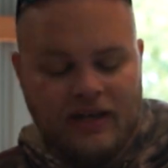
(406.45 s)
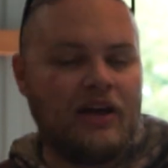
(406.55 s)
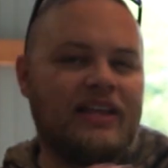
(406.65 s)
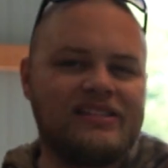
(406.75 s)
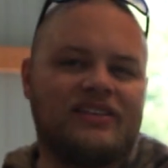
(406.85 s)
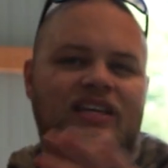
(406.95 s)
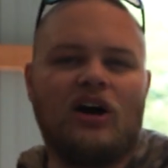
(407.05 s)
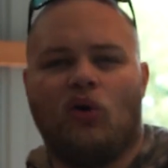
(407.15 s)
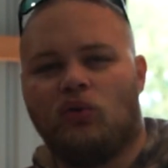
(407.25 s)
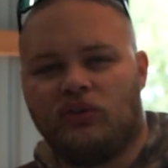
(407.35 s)
Now that's not the
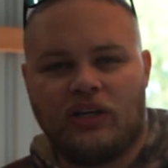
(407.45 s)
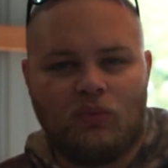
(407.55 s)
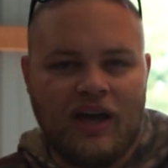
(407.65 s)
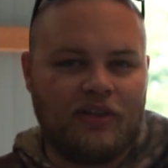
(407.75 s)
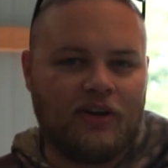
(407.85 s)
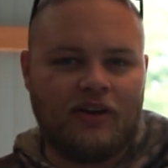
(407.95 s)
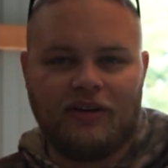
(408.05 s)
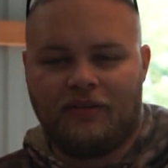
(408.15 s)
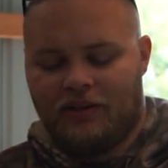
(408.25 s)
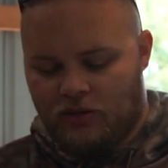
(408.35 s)
only
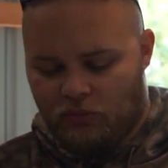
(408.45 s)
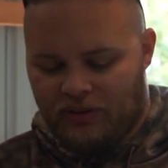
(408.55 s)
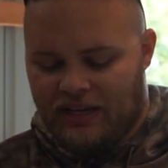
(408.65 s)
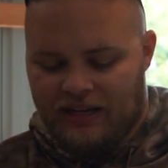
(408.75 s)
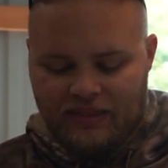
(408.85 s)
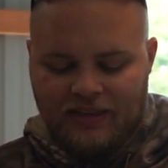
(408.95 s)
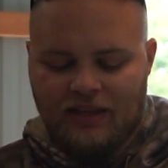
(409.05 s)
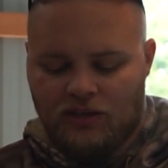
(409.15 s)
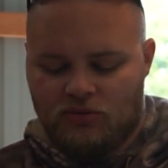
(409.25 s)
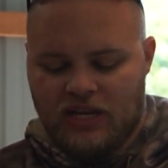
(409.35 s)
weather, you know, related
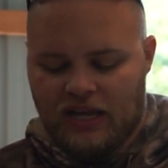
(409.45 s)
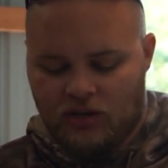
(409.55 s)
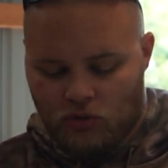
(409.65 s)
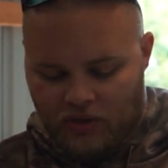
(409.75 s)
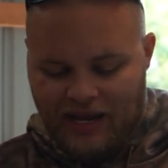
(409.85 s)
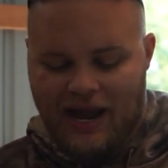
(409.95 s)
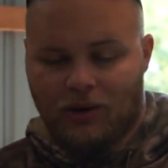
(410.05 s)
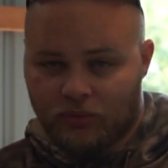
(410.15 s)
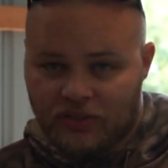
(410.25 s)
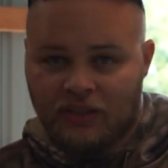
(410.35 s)
thing you take into
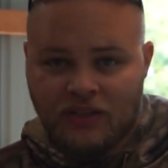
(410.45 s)
account,